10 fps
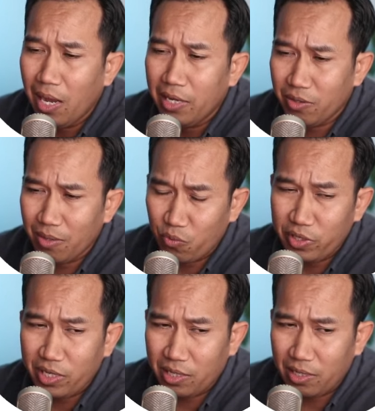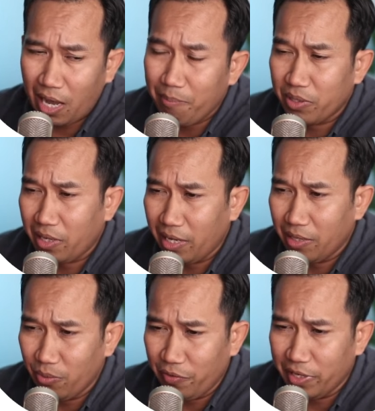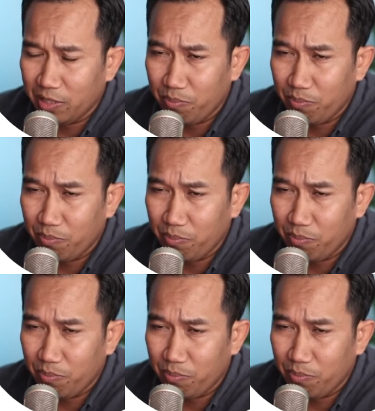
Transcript: You can get really complicated with this,